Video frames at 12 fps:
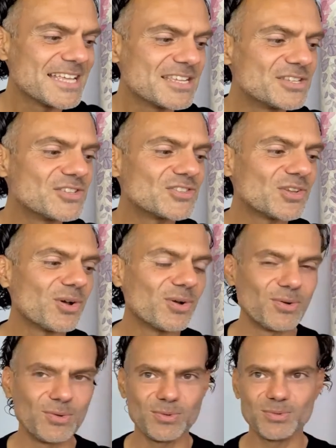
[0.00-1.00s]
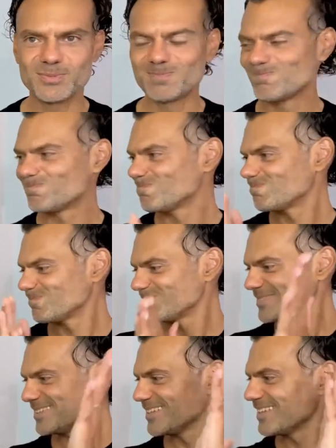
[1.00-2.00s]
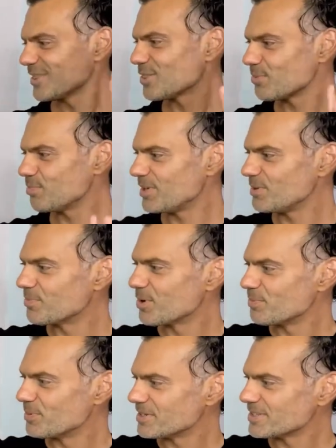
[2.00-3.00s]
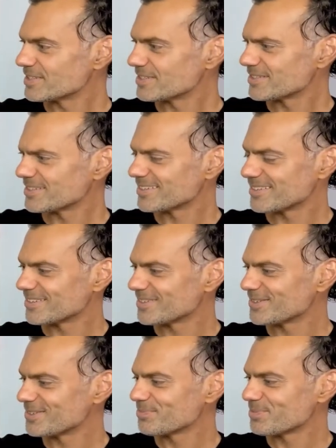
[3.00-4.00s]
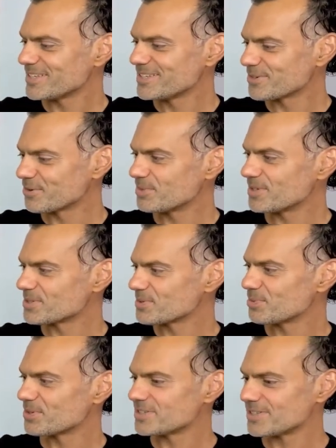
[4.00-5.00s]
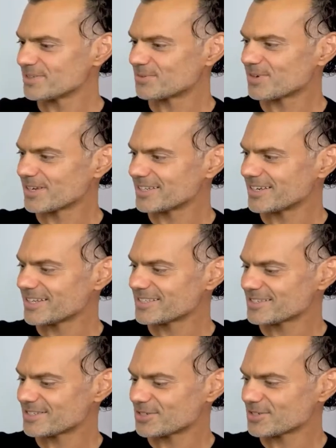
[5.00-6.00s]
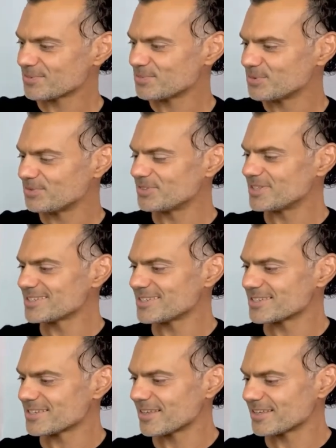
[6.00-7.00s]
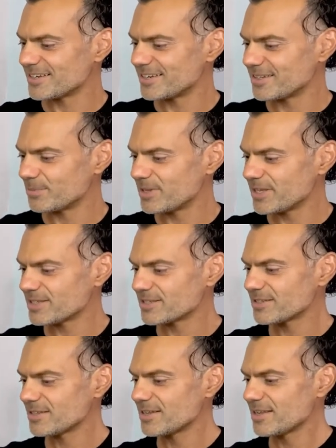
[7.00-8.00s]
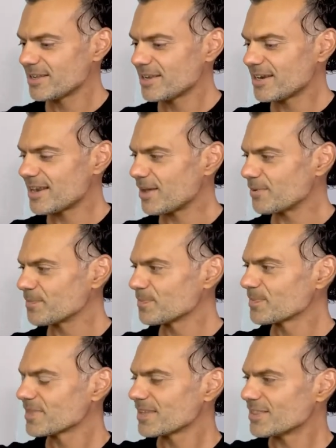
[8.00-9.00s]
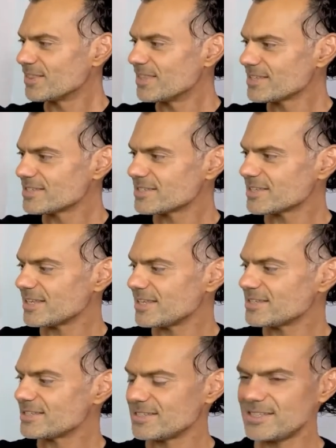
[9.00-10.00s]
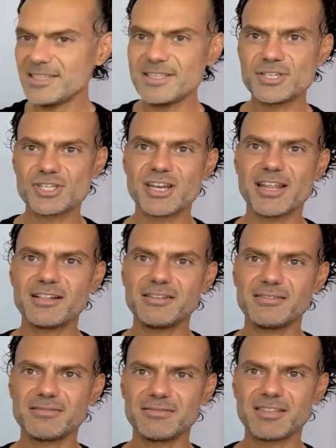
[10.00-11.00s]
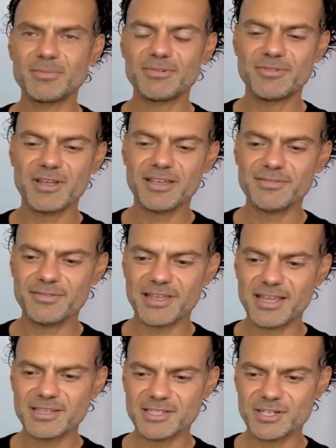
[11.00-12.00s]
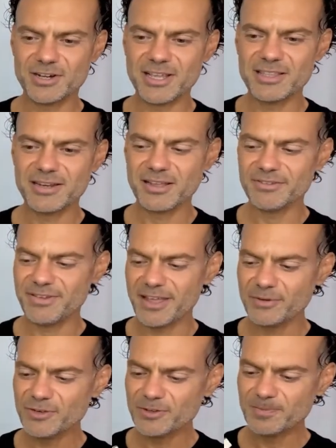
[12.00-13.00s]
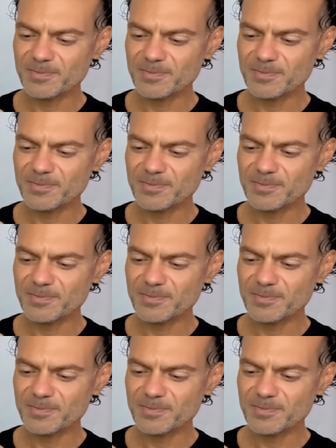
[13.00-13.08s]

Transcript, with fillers: So, the big moment. Oh, please don't be disappointing. Right, let's just move this aside a little bit. Now, this is the Chanel number no. five extrait that I found.